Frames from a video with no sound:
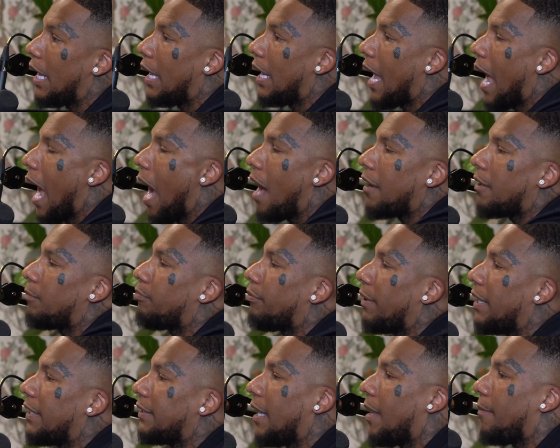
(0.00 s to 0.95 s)
how to
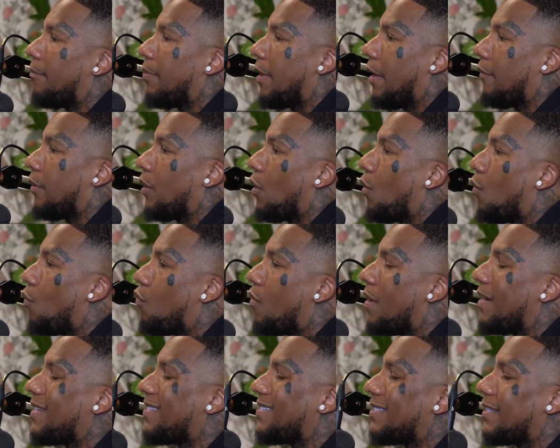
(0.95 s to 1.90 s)
break that barrier.
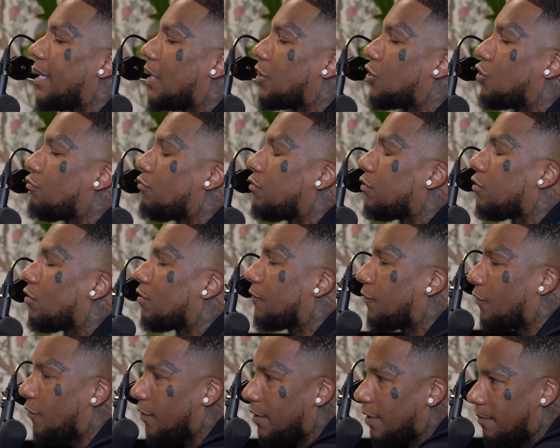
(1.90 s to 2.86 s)
What is it that you look
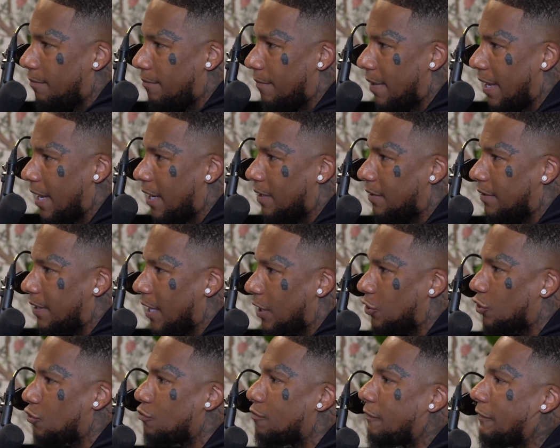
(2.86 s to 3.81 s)
for in a man
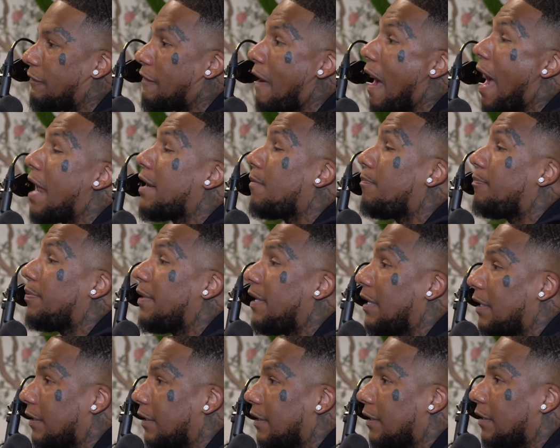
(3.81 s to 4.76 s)
that you find
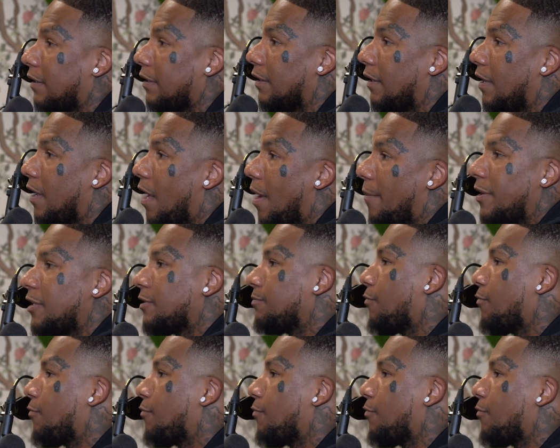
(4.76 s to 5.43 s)
appealing? Because